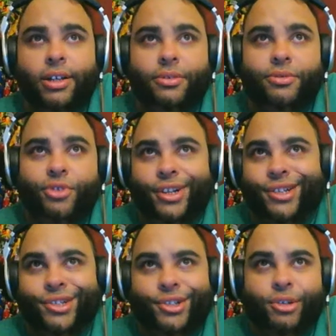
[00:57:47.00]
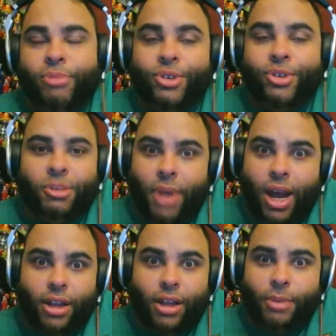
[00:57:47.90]
traditional
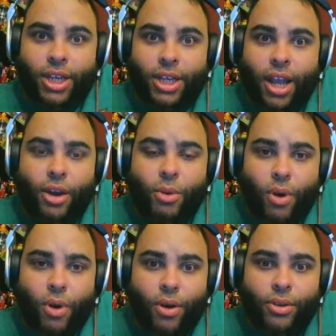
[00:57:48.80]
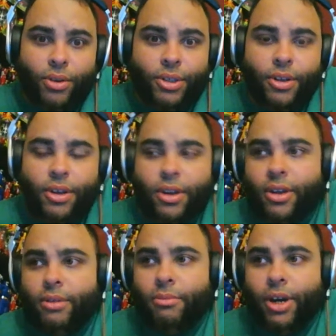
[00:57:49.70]
post-apocalyptic kind of world.
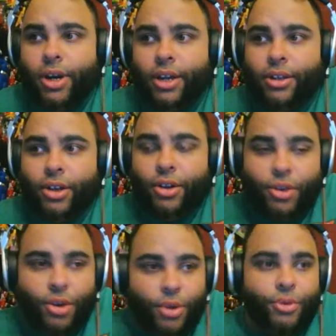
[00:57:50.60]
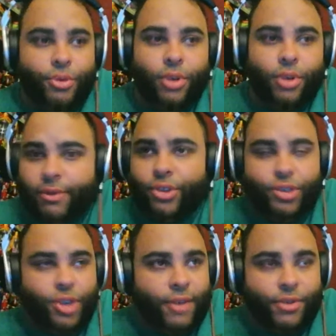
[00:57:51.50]
But you go through the
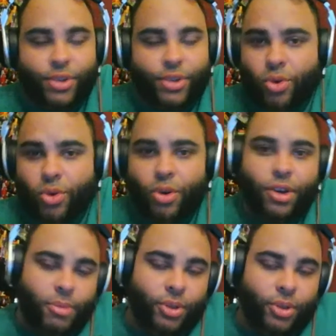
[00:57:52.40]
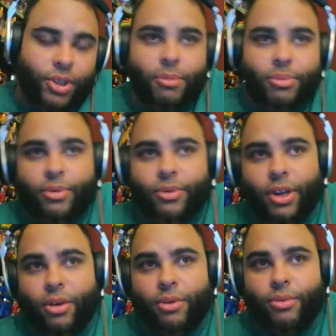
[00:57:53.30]
levels. You have your sword. You build up,
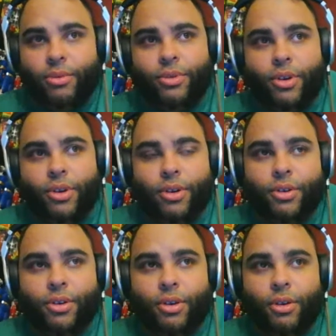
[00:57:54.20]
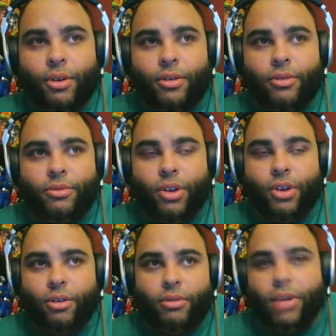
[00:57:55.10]
your
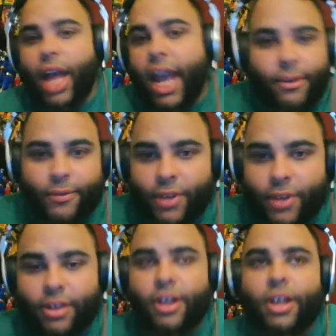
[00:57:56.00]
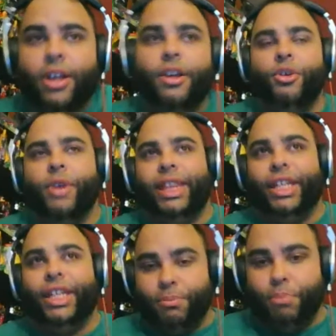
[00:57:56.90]
life, and you get
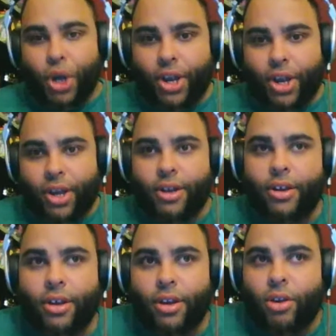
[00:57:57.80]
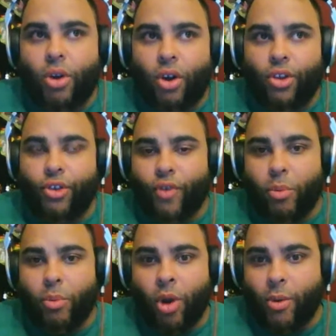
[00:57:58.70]
this book called the
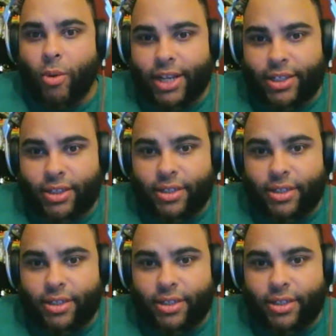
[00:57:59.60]
Grimoire of Ice